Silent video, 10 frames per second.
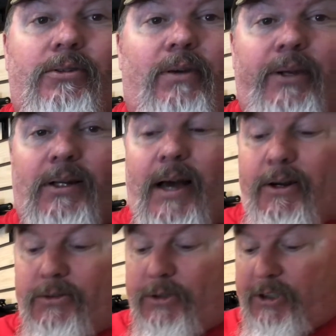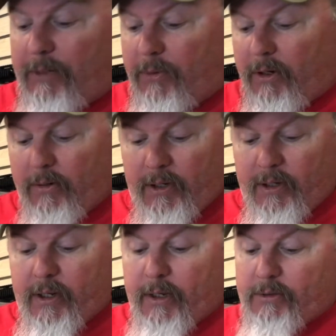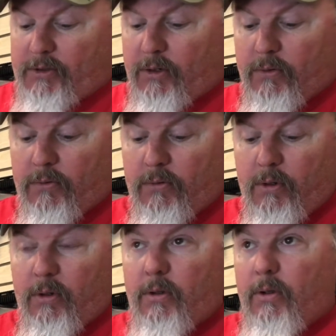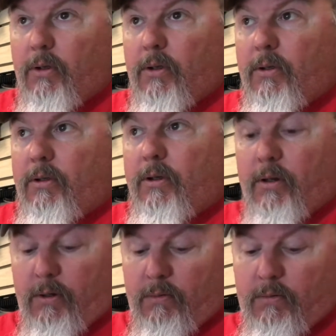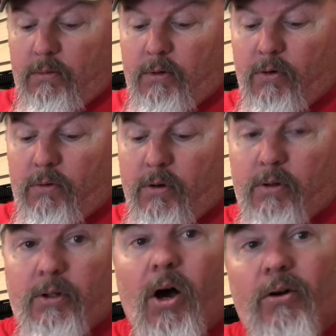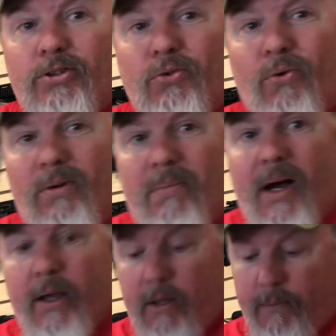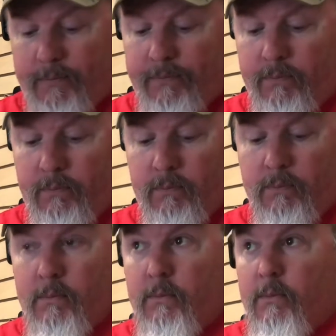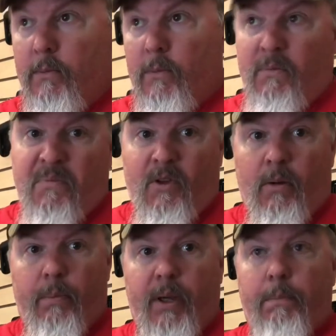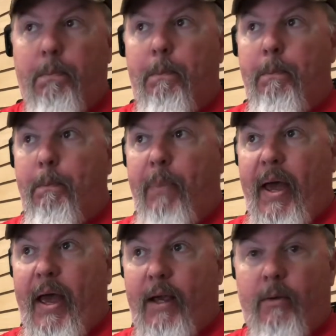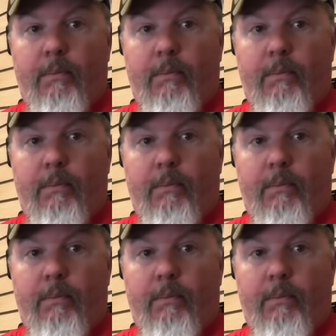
I mean, lighters are cheaper than all get out, so you know, go to the dollar store and buy you a big pack of